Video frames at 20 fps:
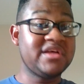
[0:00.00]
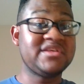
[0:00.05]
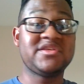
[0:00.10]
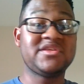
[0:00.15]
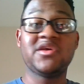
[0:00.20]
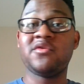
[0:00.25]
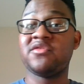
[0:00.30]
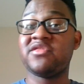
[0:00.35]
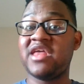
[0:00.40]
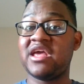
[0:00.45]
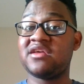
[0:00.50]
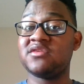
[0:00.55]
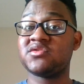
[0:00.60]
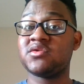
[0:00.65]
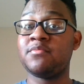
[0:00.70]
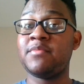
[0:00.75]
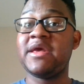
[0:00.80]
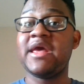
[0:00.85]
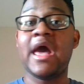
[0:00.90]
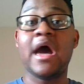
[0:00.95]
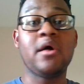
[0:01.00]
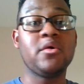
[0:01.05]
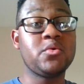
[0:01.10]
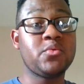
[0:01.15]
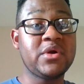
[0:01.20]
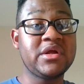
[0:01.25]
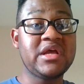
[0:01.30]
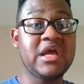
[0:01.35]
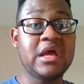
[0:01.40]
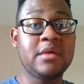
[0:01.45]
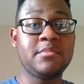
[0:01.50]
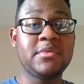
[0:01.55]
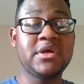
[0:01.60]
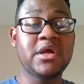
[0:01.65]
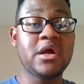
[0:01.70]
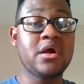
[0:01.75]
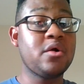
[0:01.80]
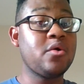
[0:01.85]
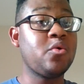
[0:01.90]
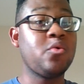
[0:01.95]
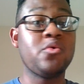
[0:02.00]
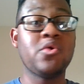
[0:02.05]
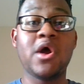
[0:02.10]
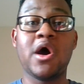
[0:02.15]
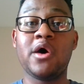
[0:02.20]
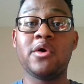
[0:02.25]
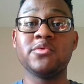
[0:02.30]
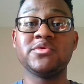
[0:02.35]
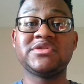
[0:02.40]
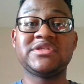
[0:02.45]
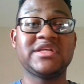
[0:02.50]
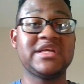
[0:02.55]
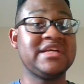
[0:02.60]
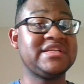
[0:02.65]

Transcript: Is you think it's going to be Elden Ring Game of the Year? Who knows?